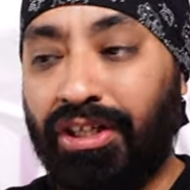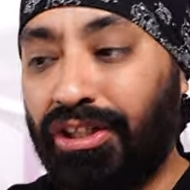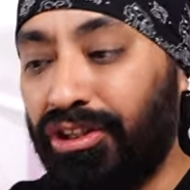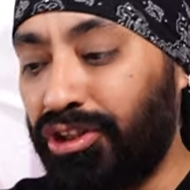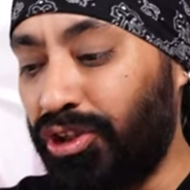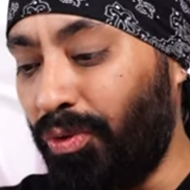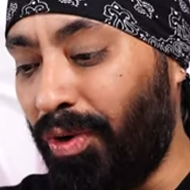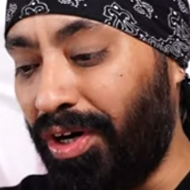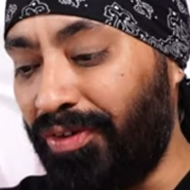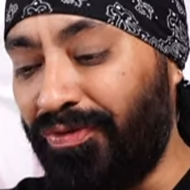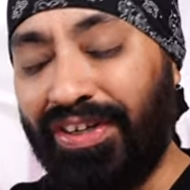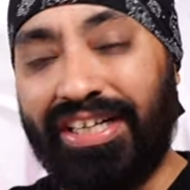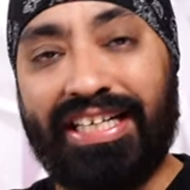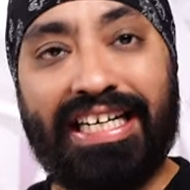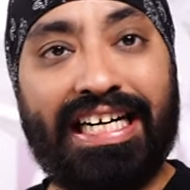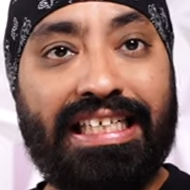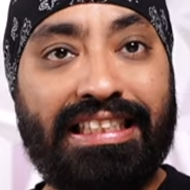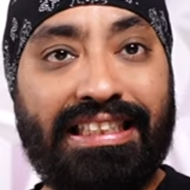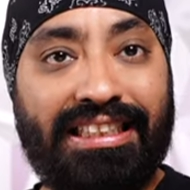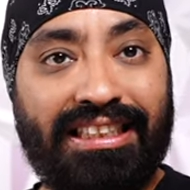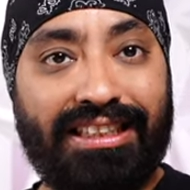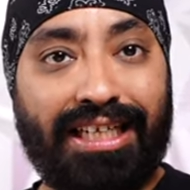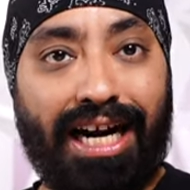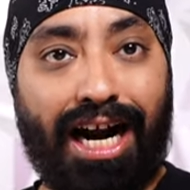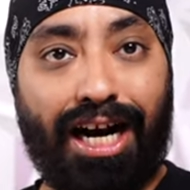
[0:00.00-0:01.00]
So what we did
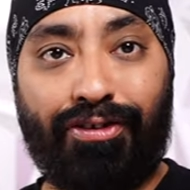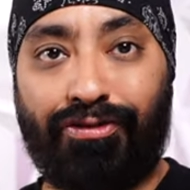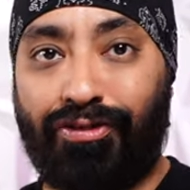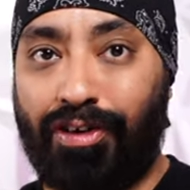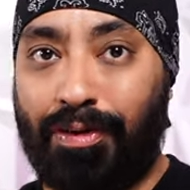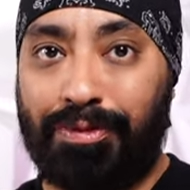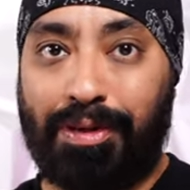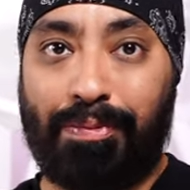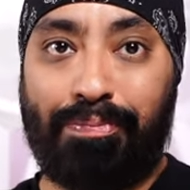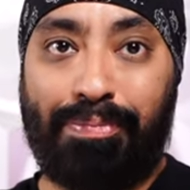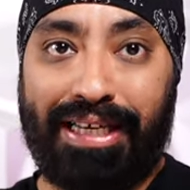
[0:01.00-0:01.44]
is start from the